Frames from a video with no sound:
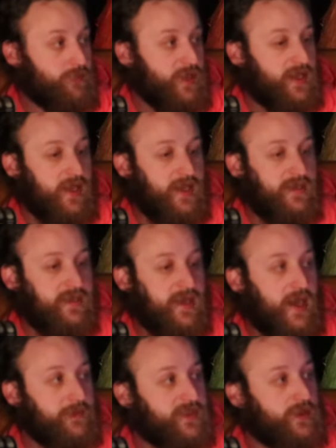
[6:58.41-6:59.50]
because
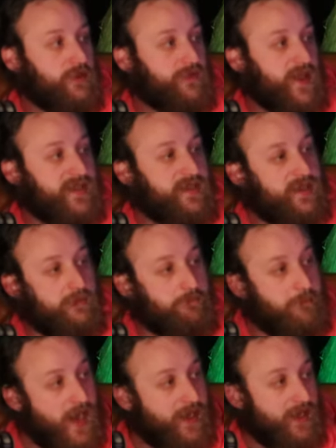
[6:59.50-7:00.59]
I'm so invested in
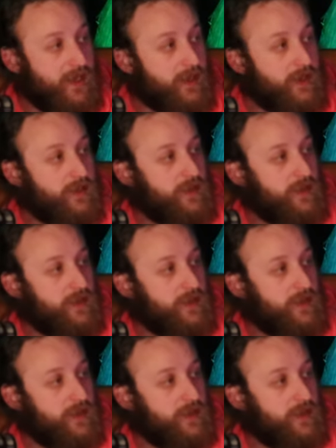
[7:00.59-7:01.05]
money